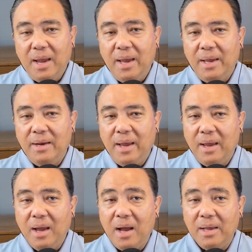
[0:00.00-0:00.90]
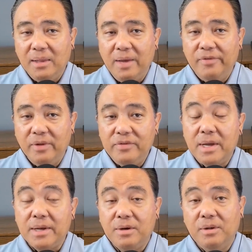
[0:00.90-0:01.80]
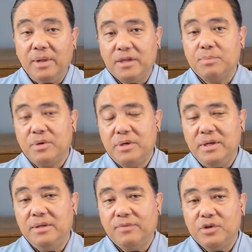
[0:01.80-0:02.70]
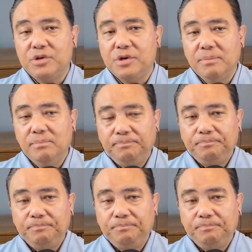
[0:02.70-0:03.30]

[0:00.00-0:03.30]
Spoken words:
and a high level of technical expertise for sure.